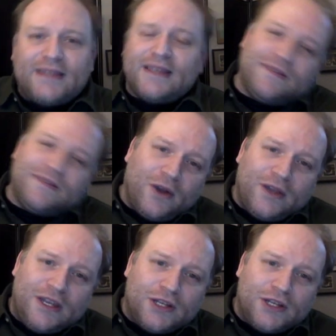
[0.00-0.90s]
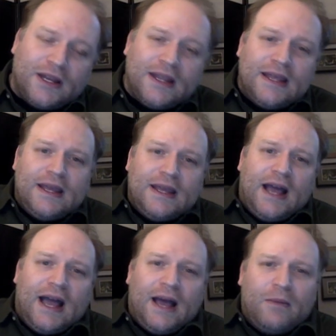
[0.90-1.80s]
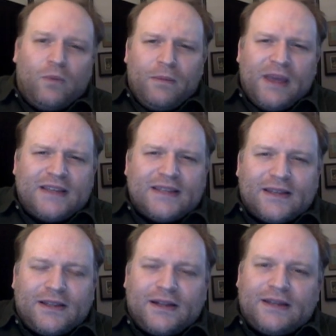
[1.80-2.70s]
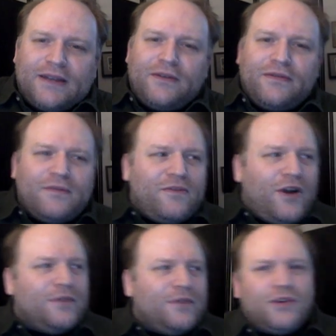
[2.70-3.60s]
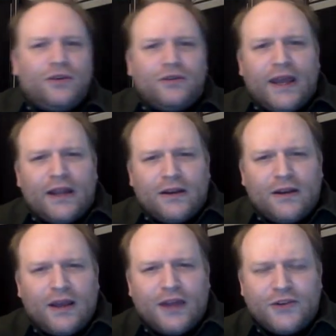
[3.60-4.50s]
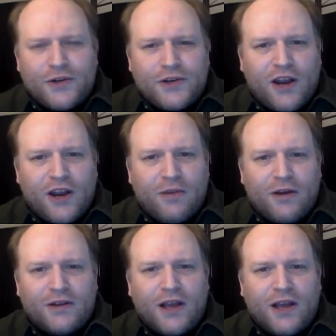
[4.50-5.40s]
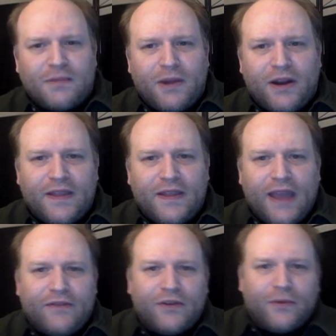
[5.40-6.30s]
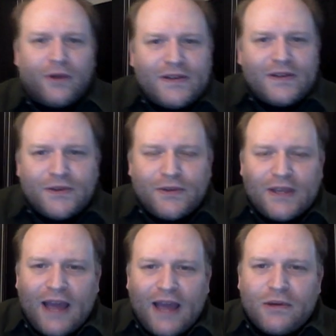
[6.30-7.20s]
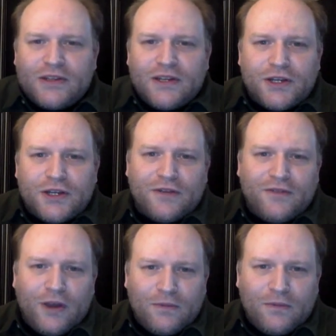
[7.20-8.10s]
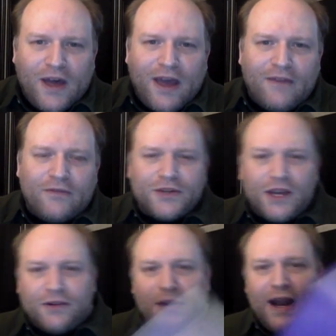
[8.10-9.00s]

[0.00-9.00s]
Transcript: sense of cohesion. What makes this a little different from Volume 2, and George R. R. Martin talks about it in the afterword to the iBooks edition of Volume 5, which I do not